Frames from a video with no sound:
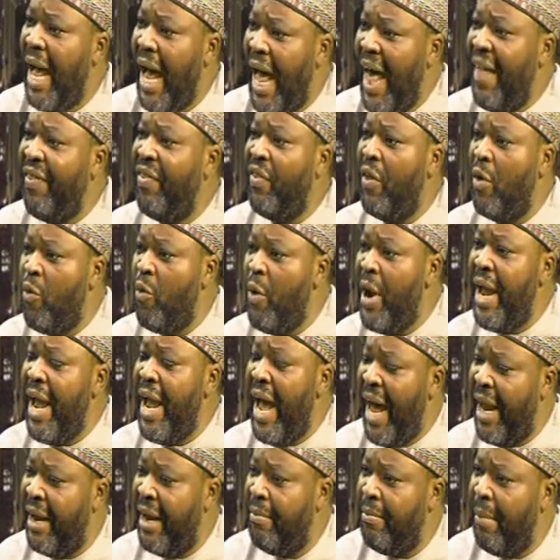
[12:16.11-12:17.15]
at the way
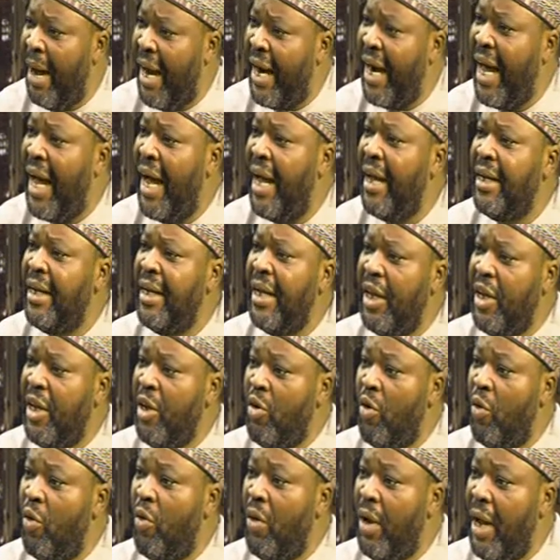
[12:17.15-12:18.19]
and manner, you
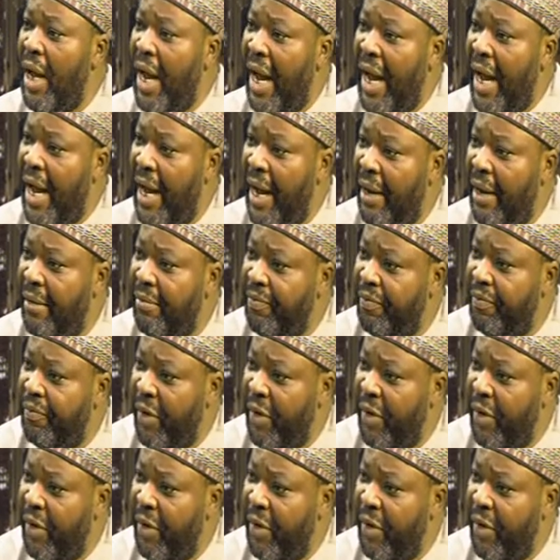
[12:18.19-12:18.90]
know,